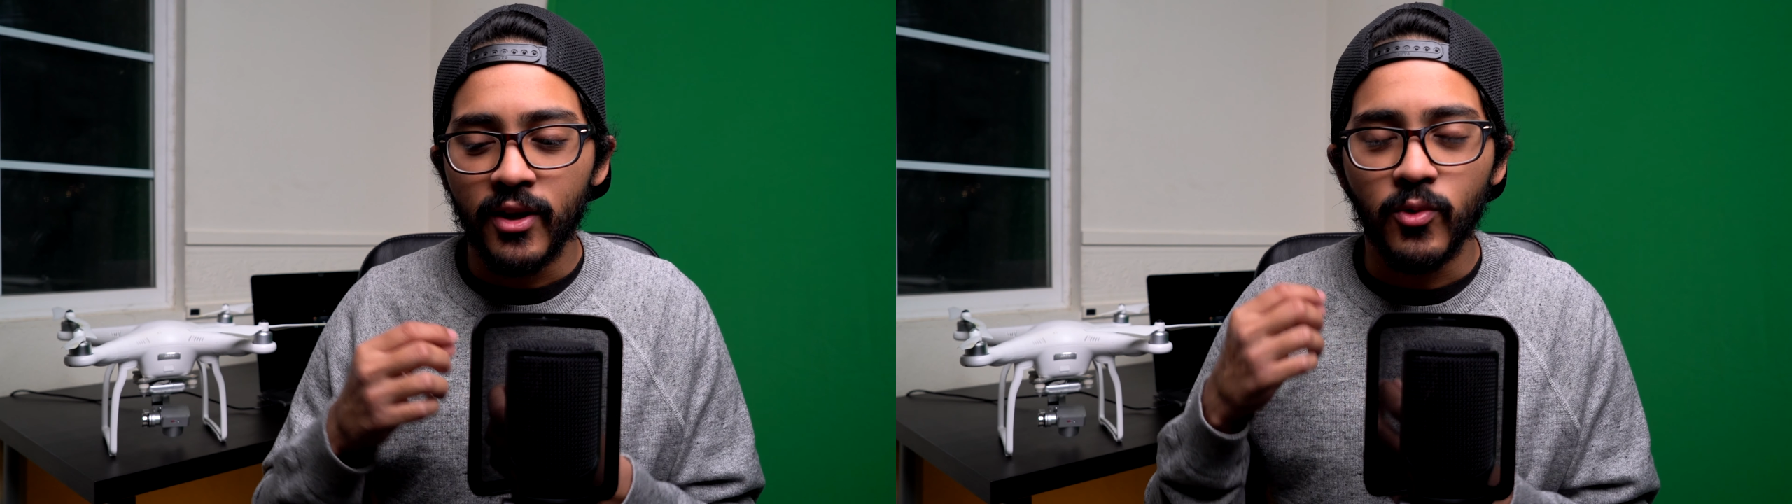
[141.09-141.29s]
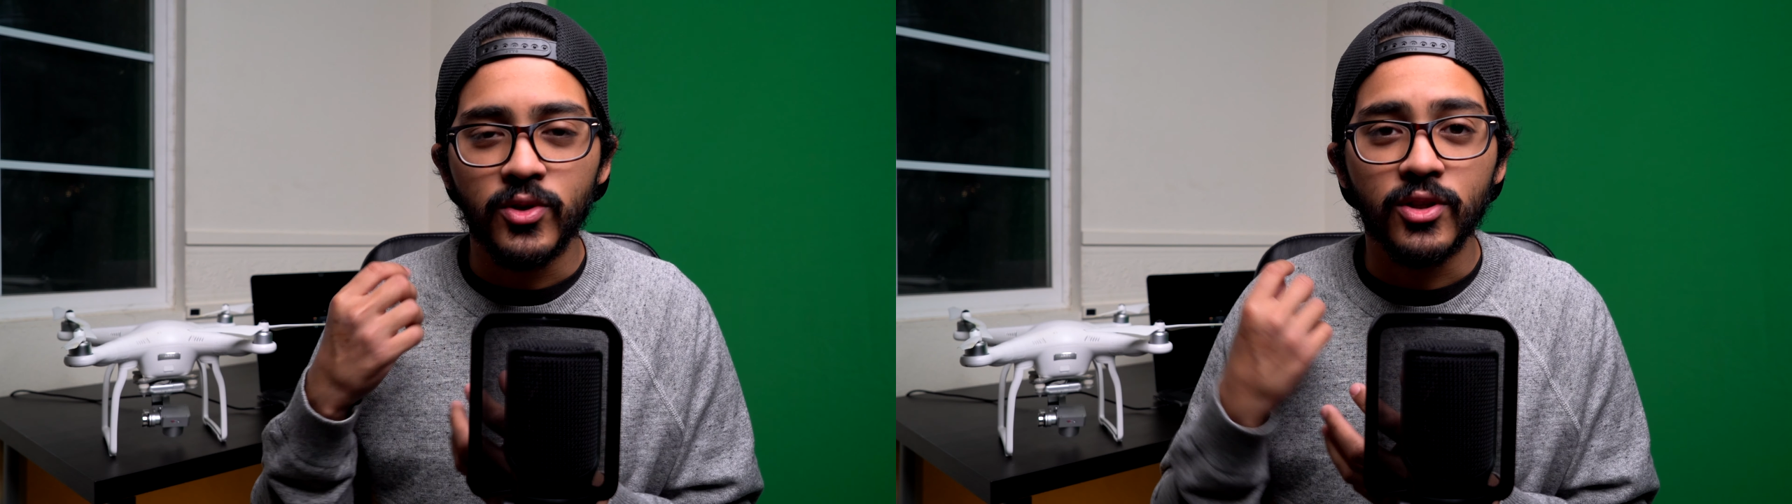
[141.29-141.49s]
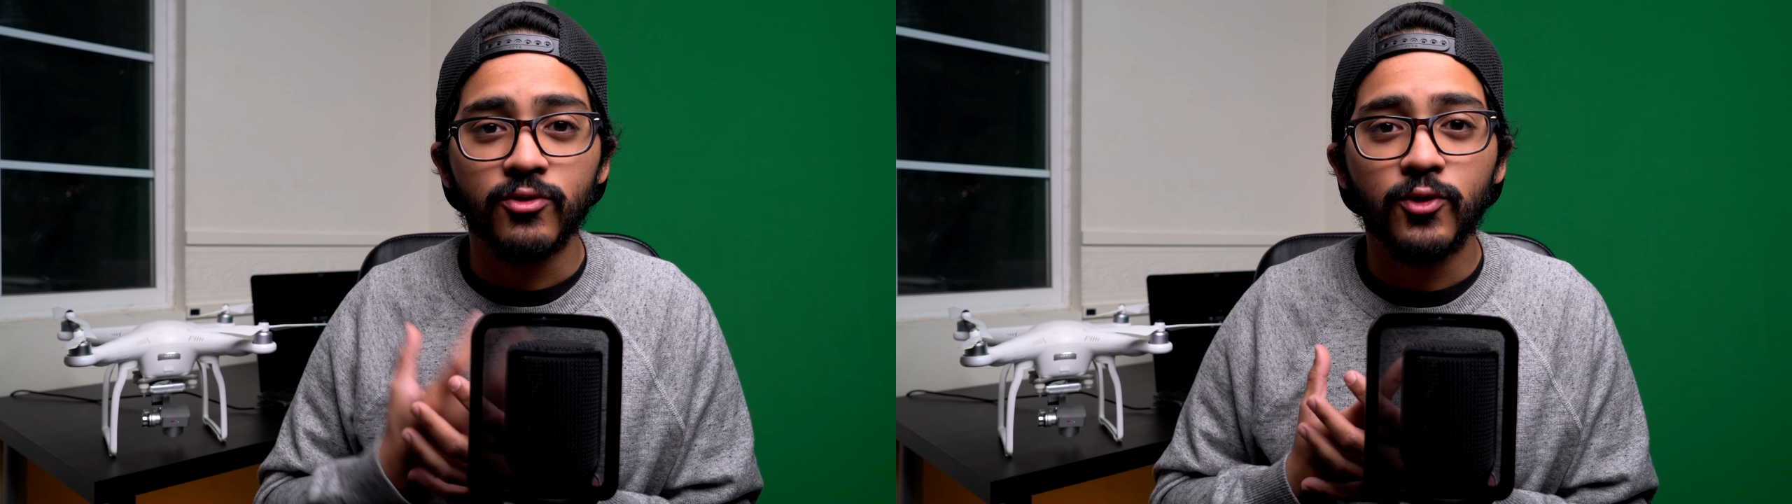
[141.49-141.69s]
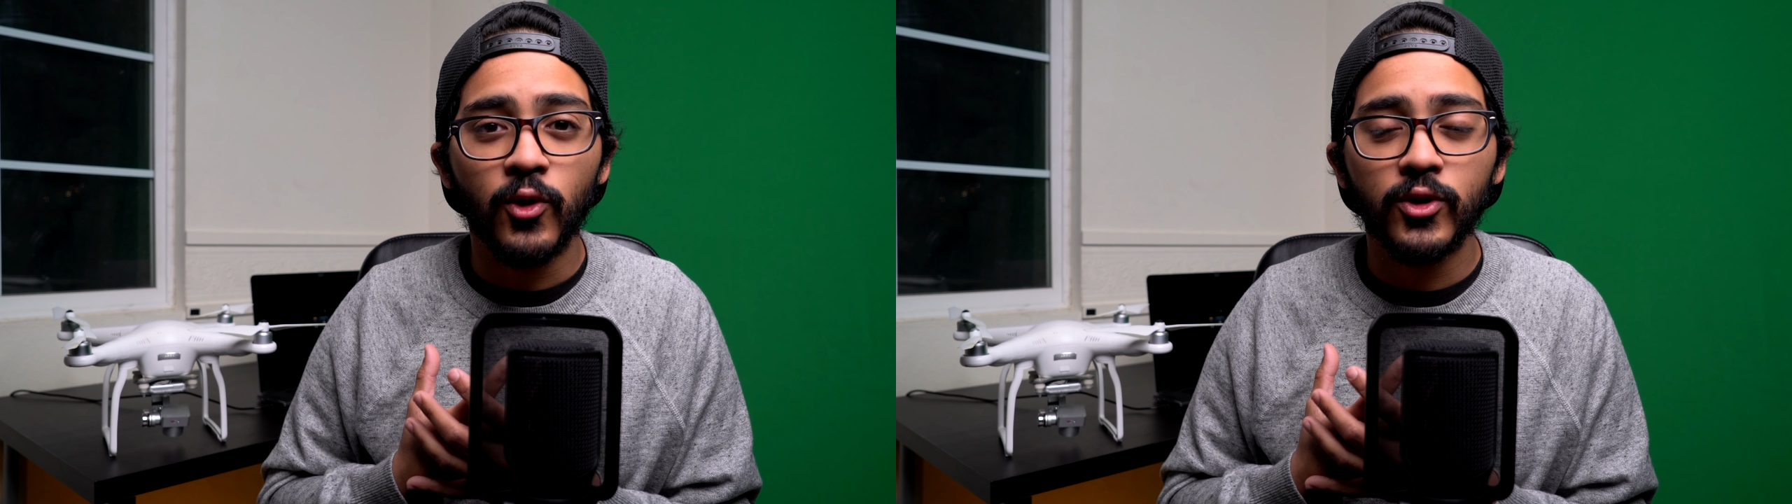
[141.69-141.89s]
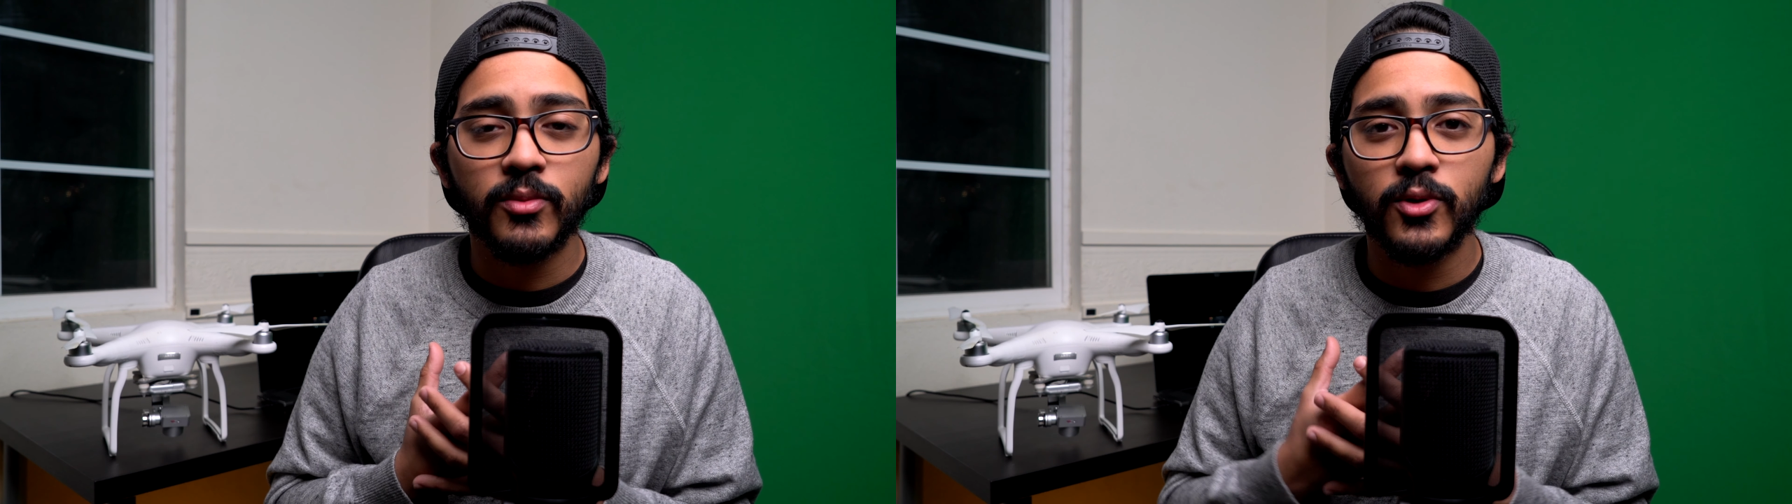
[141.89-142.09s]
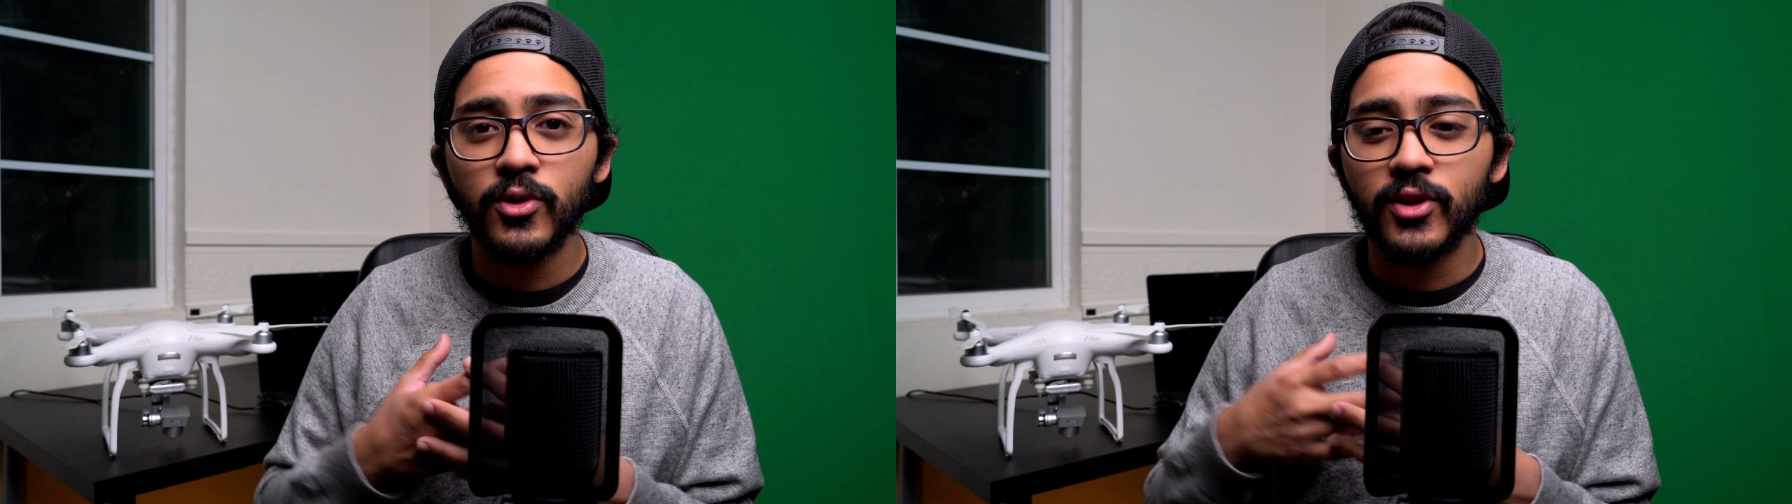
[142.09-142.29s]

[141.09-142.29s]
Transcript: it was just foldable,